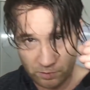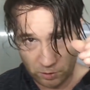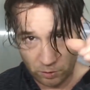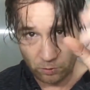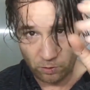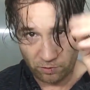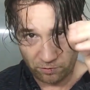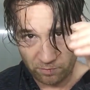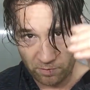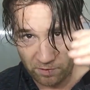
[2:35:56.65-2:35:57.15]

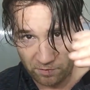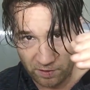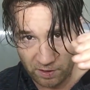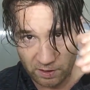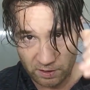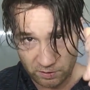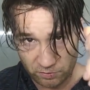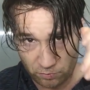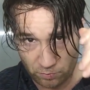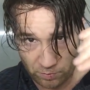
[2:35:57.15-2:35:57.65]
glue off my
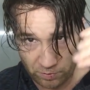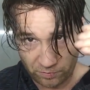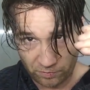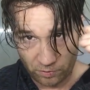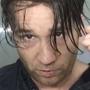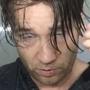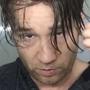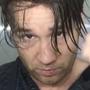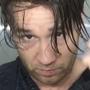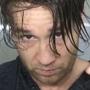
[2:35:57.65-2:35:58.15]
fingers from
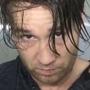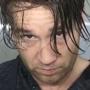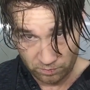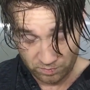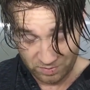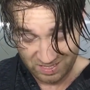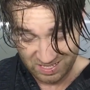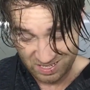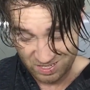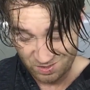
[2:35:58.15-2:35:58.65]
before,
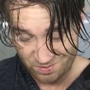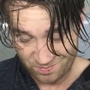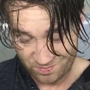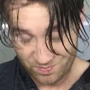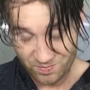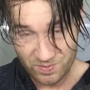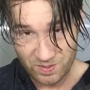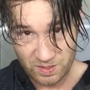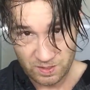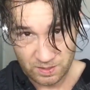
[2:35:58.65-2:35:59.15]
still.
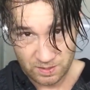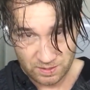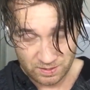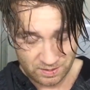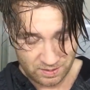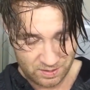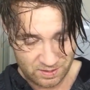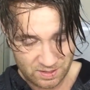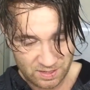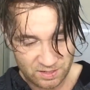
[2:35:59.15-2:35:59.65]

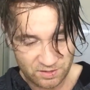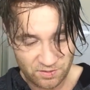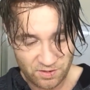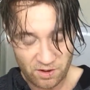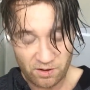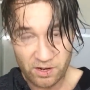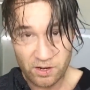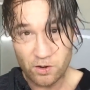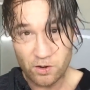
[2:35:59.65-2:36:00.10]
It's very